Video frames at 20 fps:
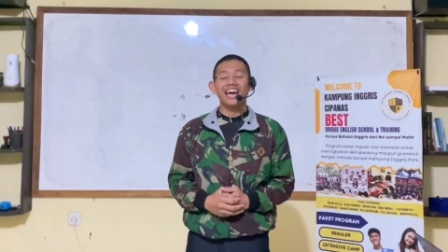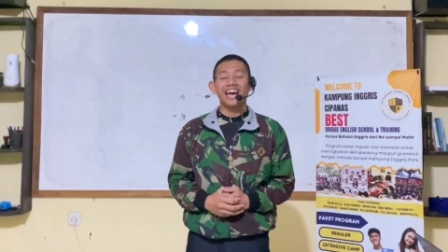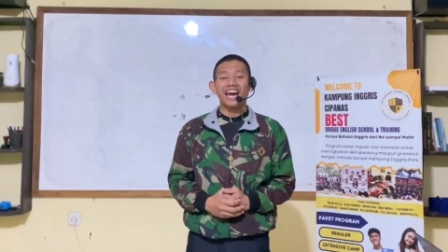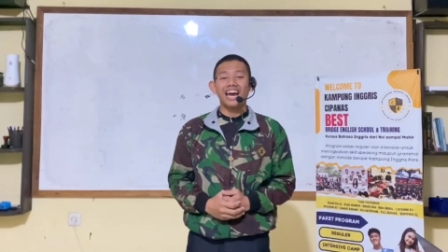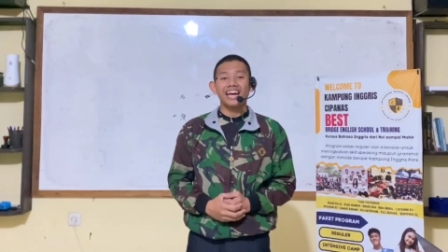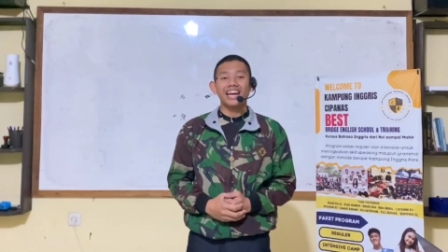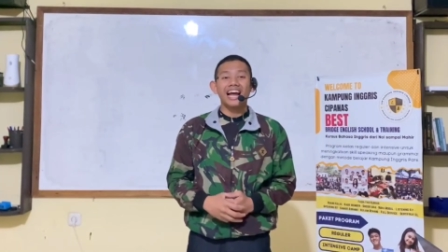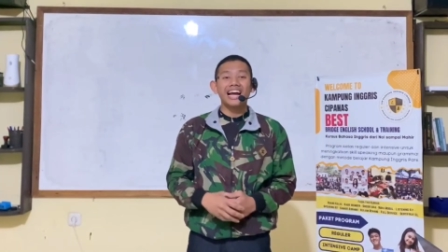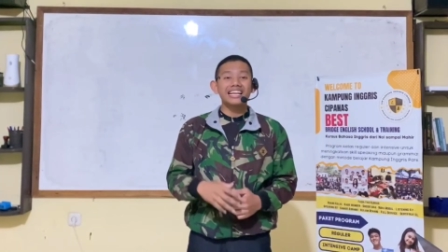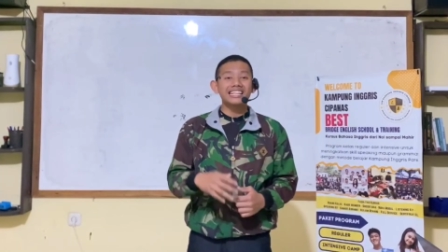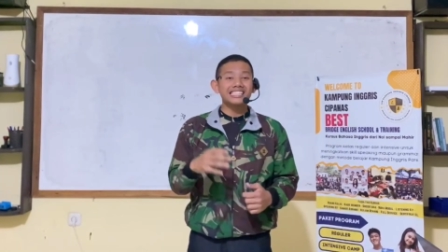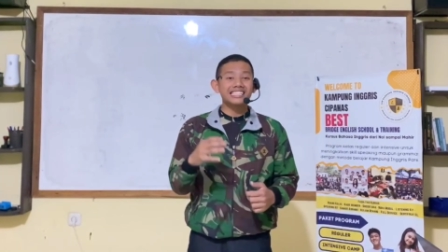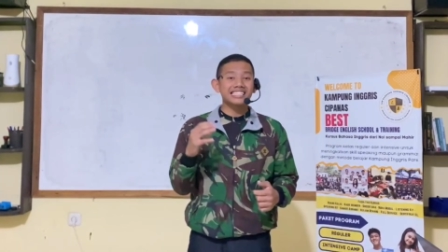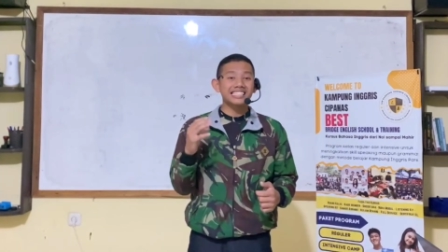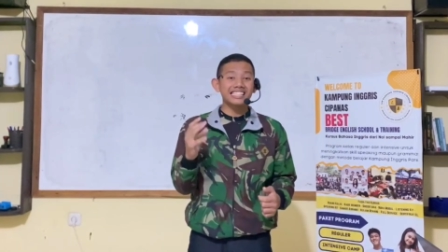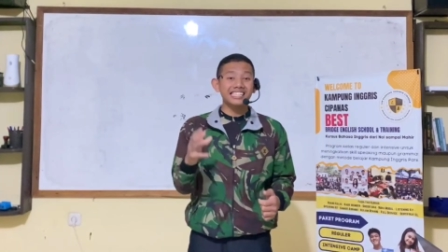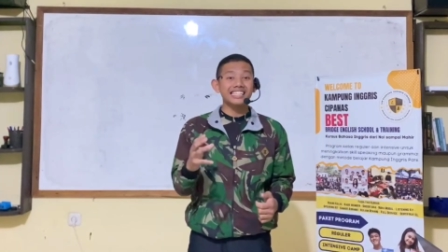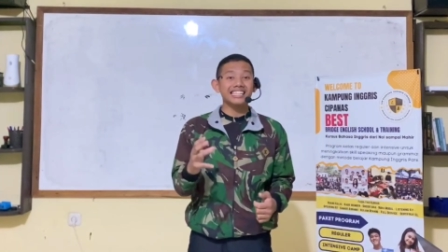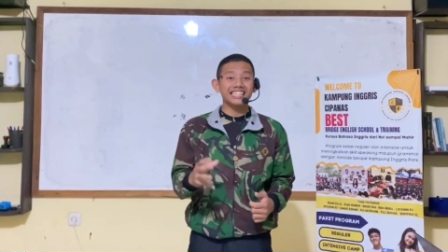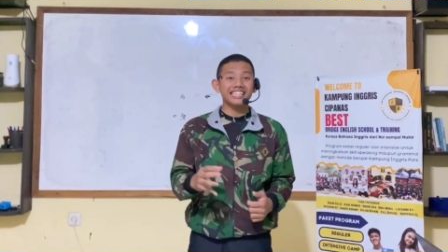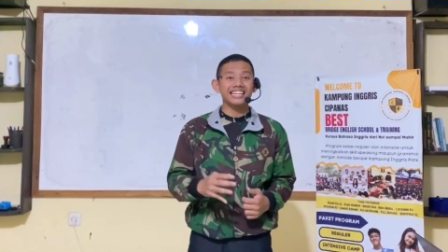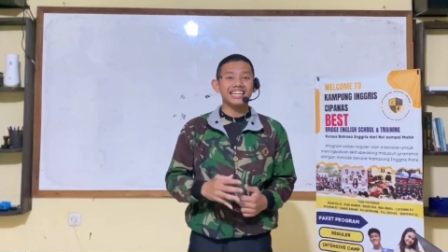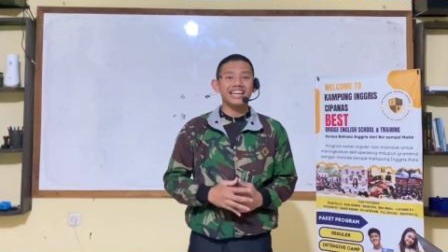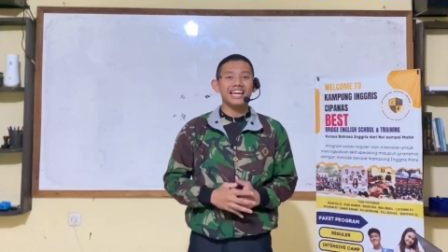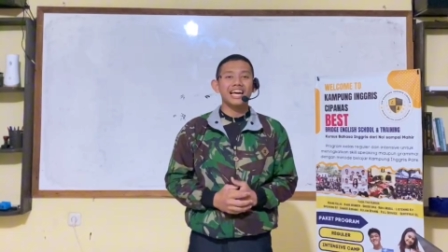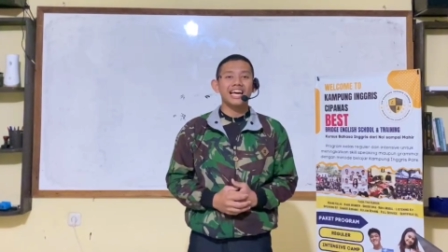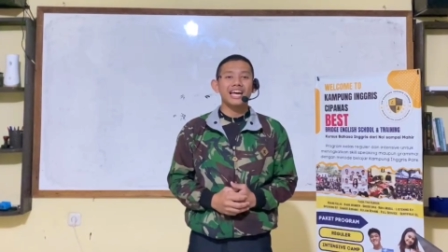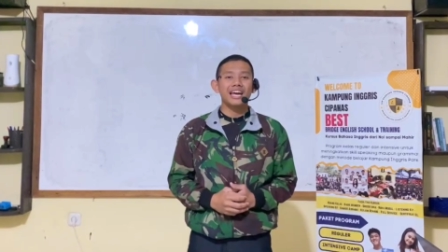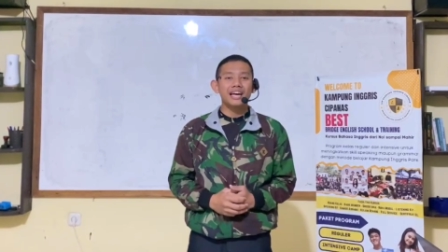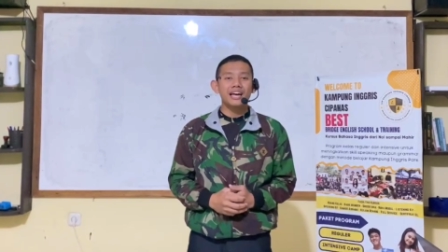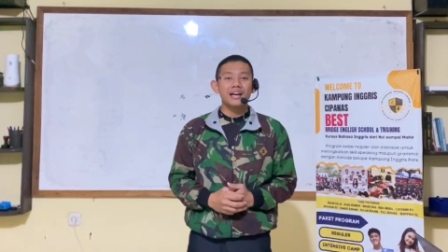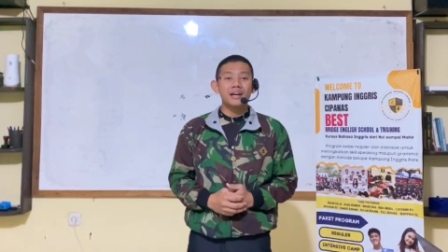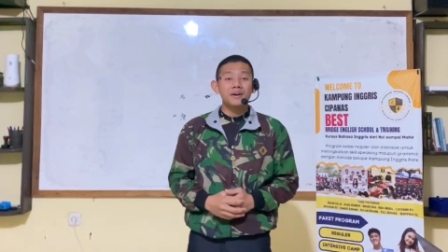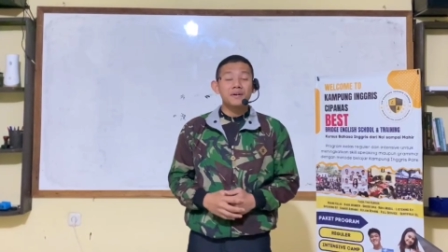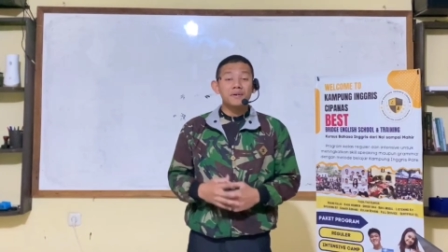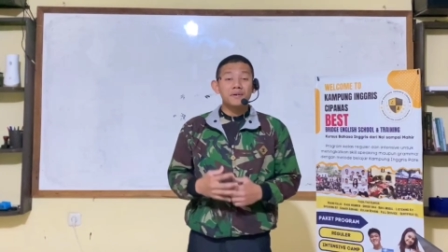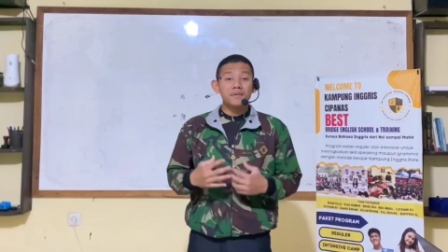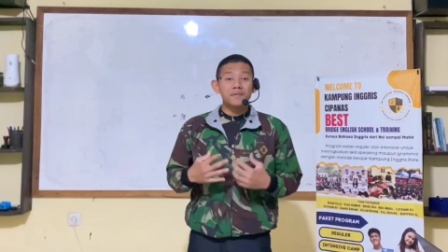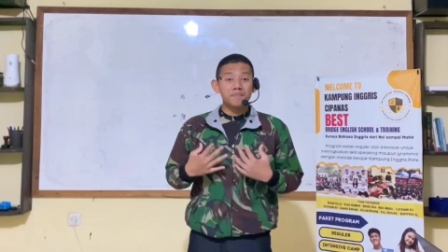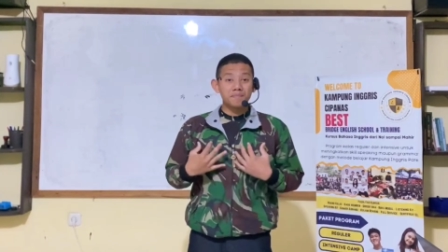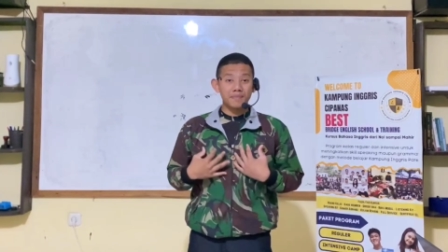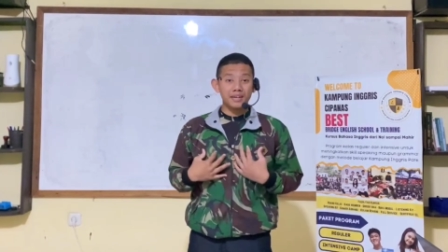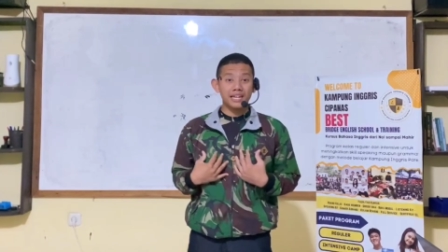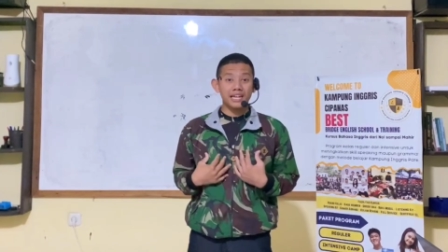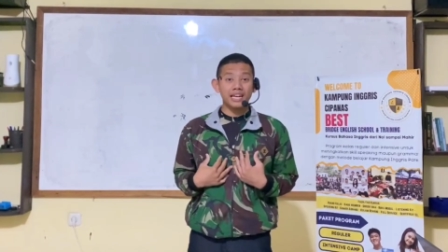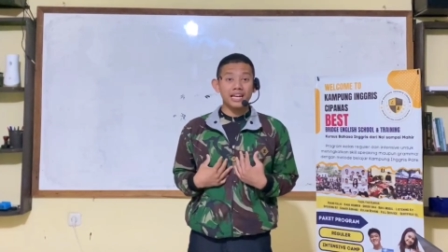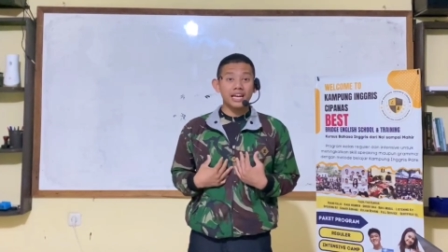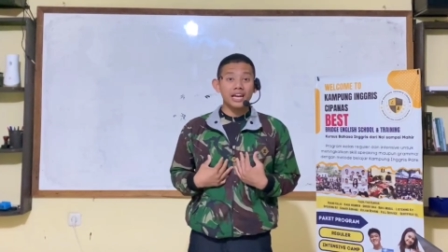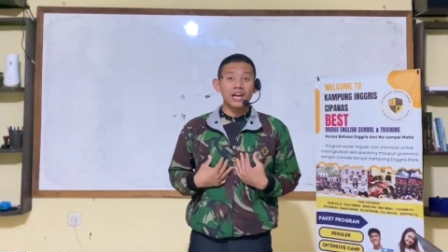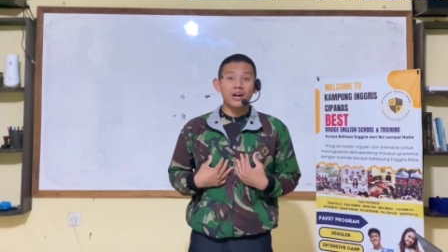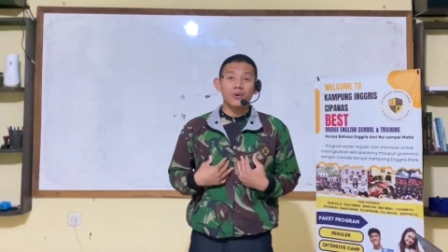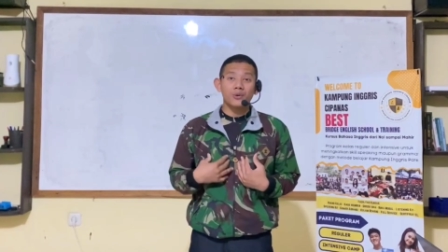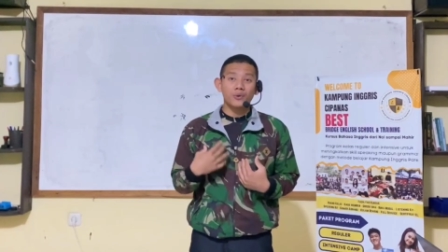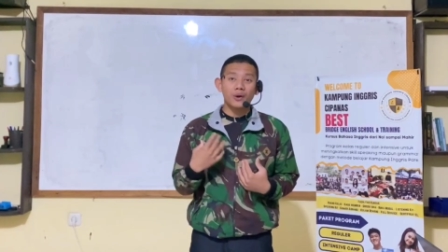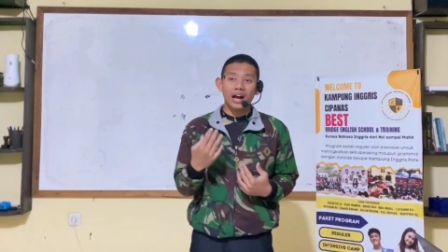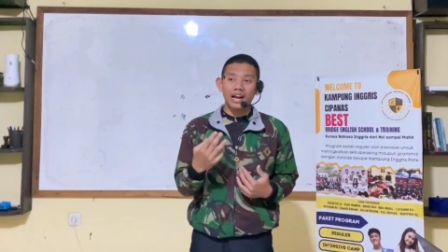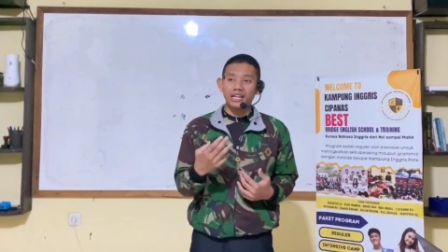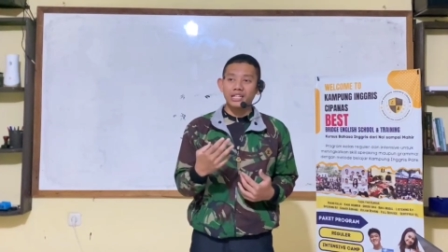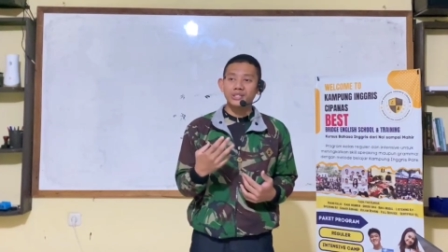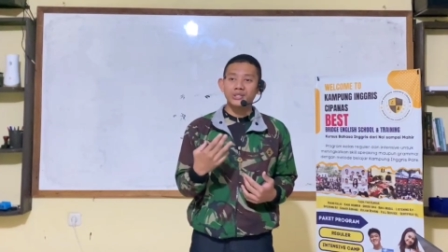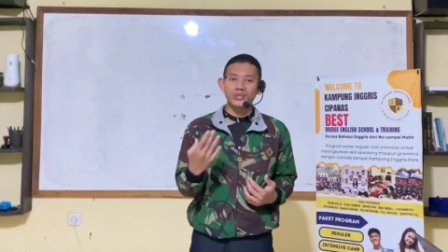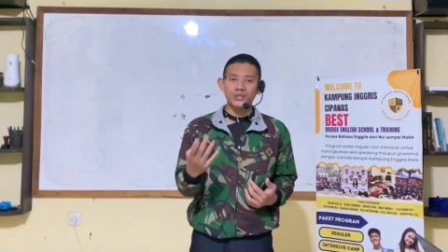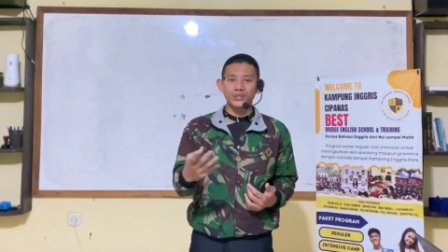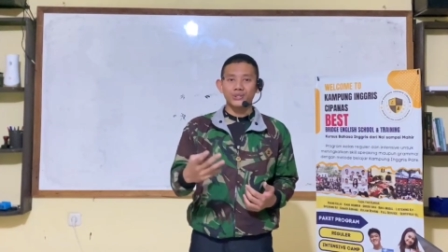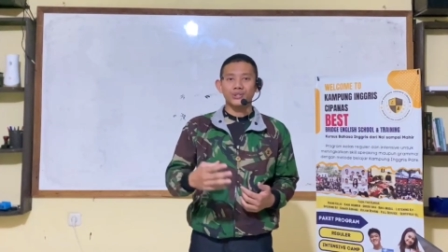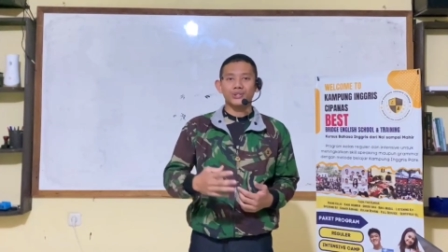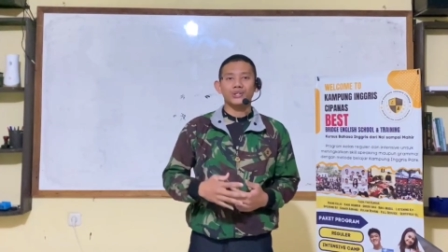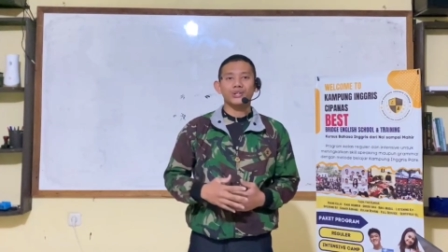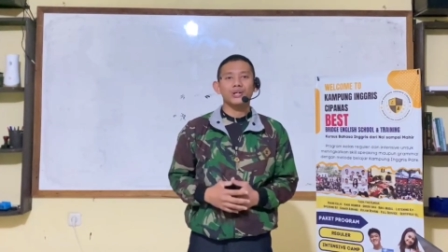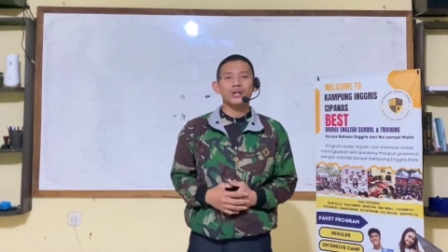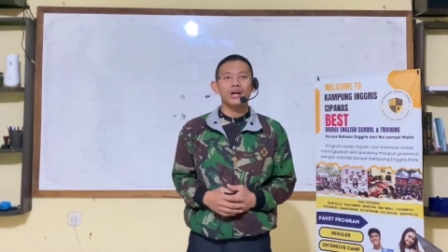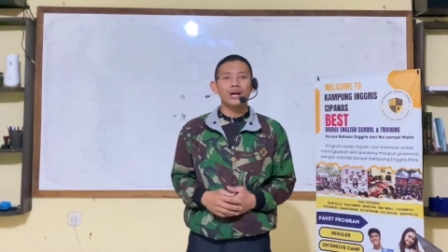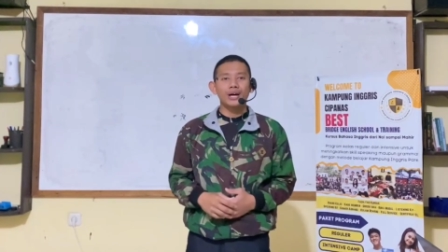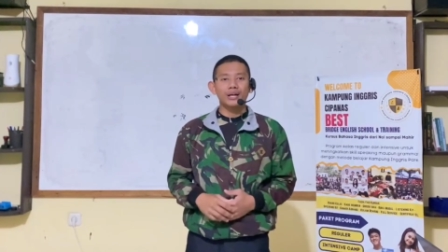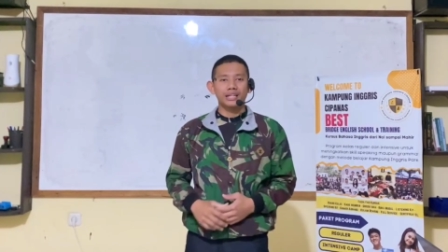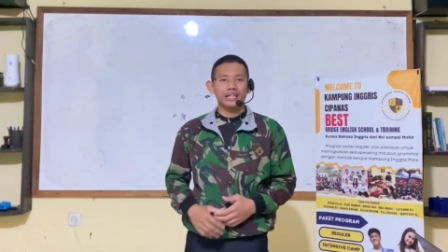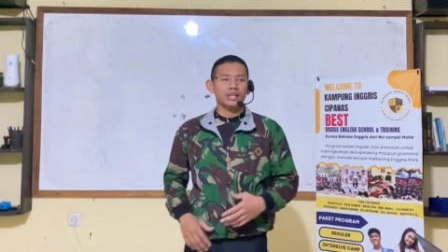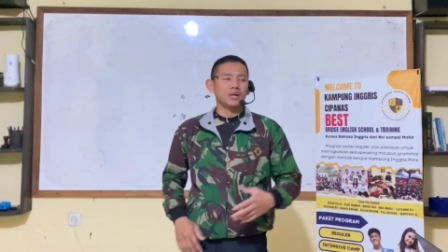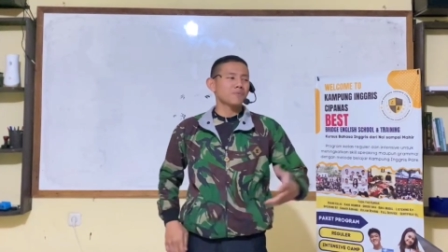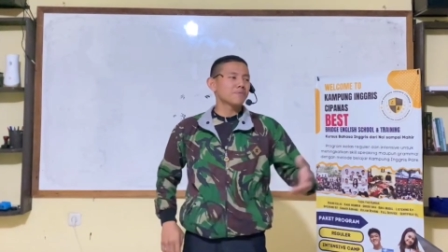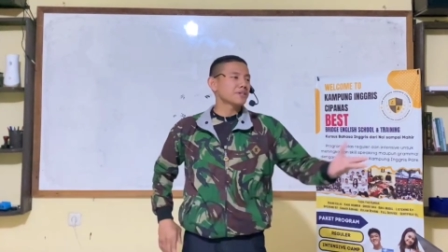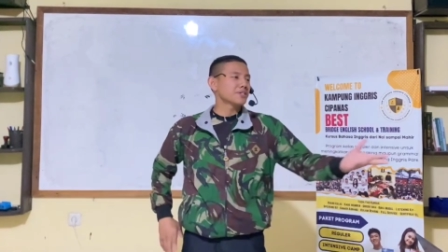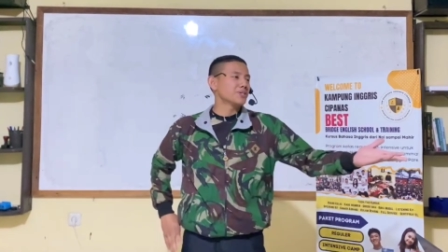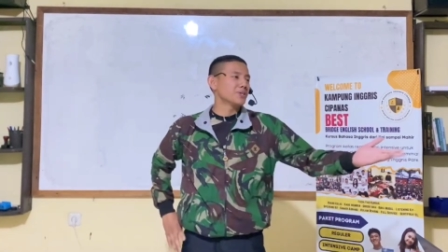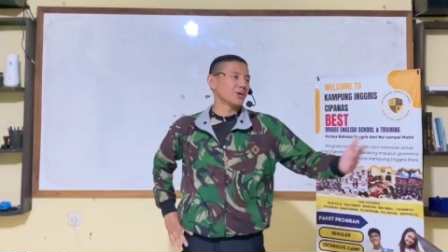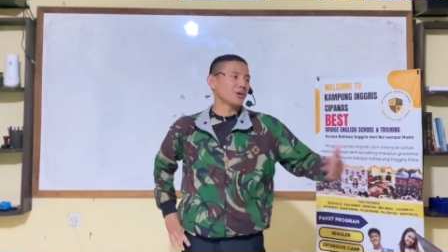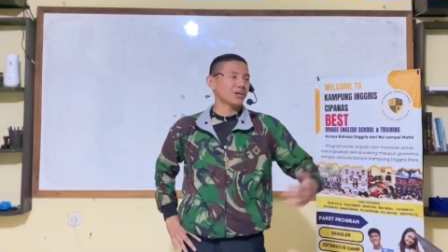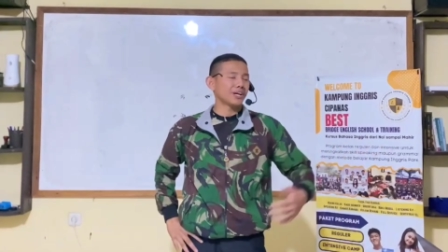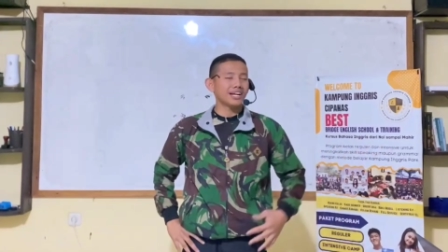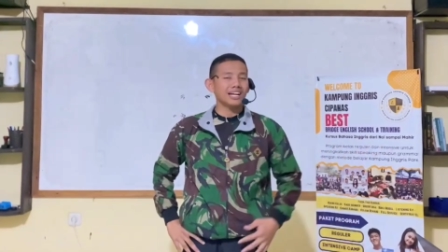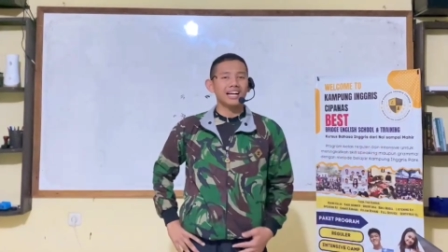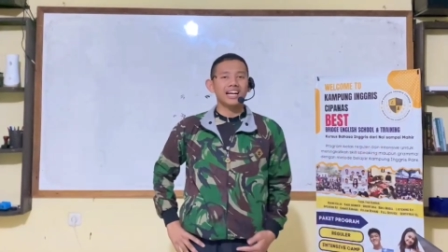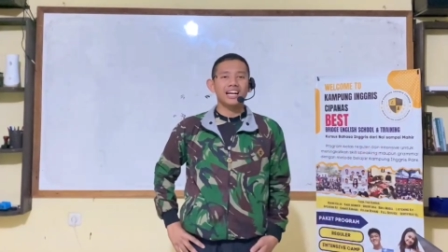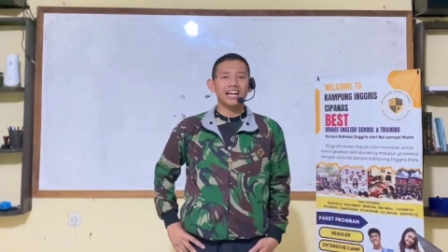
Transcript: and I see me running through the open door.